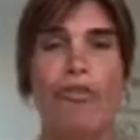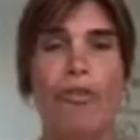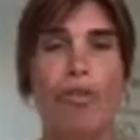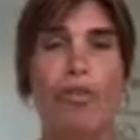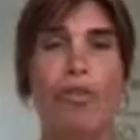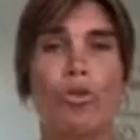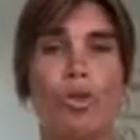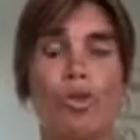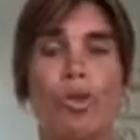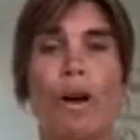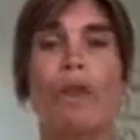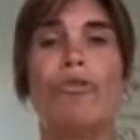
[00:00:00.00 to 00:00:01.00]
for
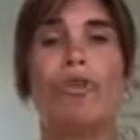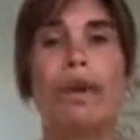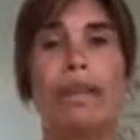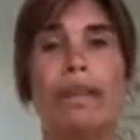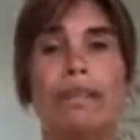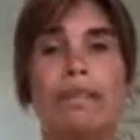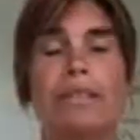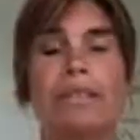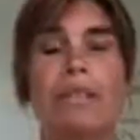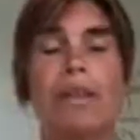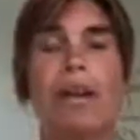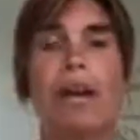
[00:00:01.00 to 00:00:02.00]
12 weeks.
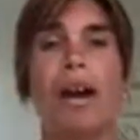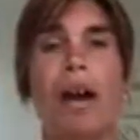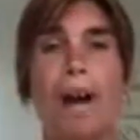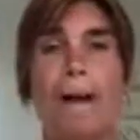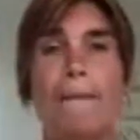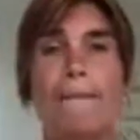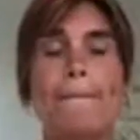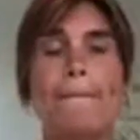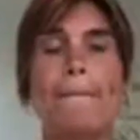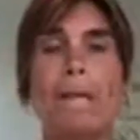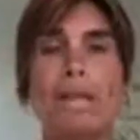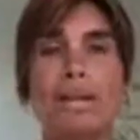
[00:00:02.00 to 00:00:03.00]

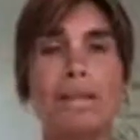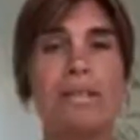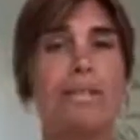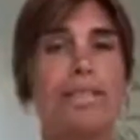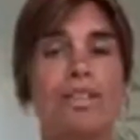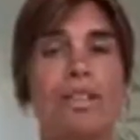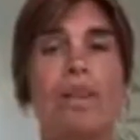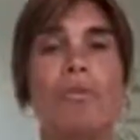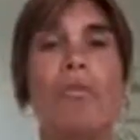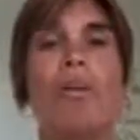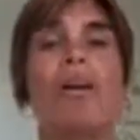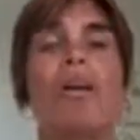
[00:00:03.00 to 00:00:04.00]
Because do you know
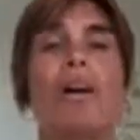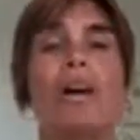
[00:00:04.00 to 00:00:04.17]
what?